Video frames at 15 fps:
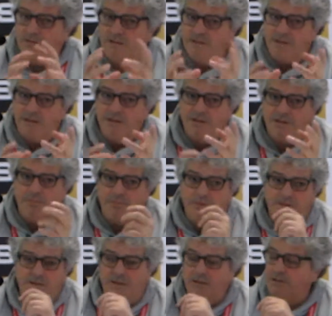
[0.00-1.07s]
this initial
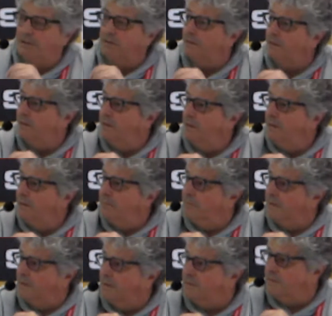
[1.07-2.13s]
position,
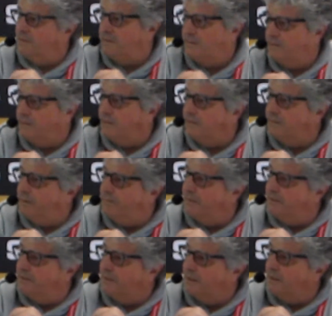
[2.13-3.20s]
because it's a little
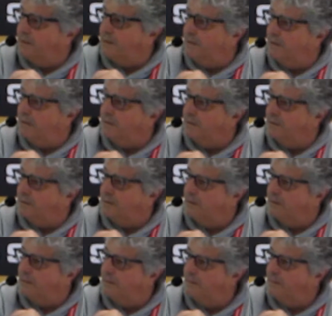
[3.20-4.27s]
bit tricky,
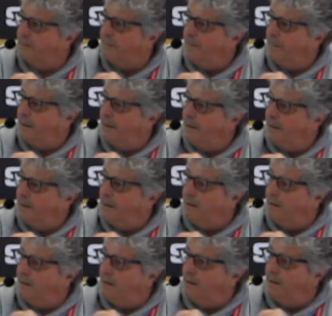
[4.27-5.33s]
and
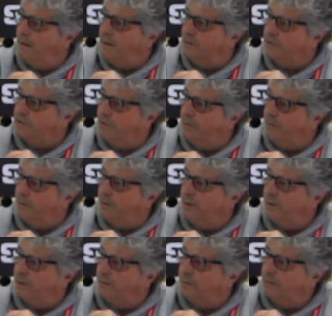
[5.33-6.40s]
I'll show you
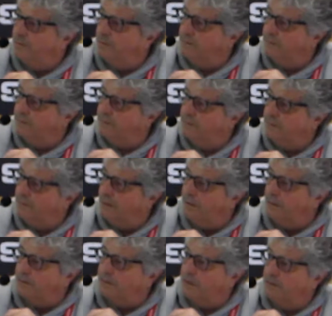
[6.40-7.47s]
here.
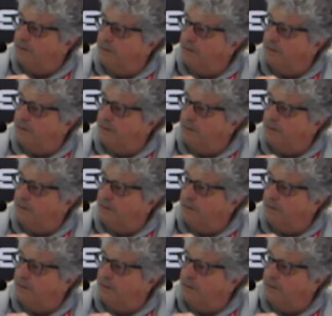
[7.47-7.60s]
I'll